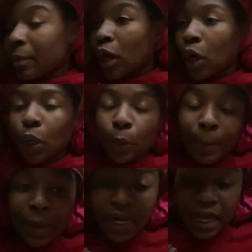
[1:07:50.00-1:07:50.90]
a
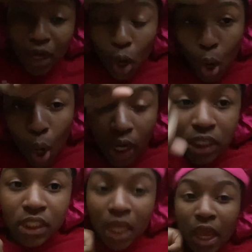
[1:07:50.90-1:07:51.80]
homebody at
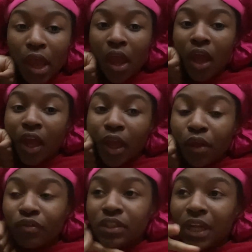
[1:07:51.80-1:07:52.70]
heart.
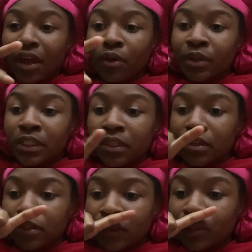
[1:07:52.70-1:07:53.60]
If it's not going to
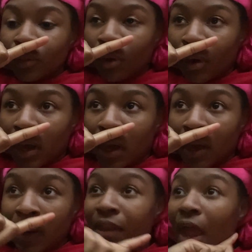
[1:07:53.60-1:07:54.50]
the store,
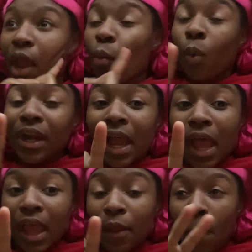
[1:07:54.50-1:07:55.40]
like when
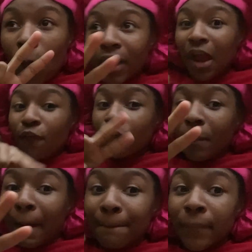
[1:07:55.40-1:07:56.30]
I went out for
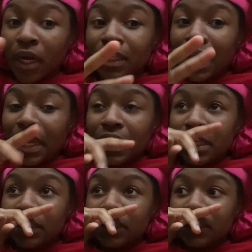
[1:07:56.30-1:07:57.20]
my birthday
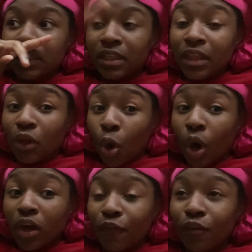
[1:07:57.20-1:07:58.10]
to the
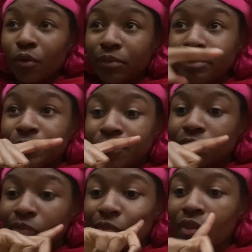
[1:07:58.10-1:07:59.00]
carnival,
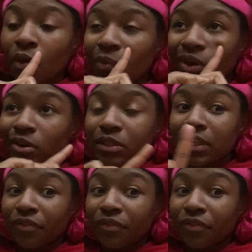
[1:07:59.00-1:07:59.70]
well, to the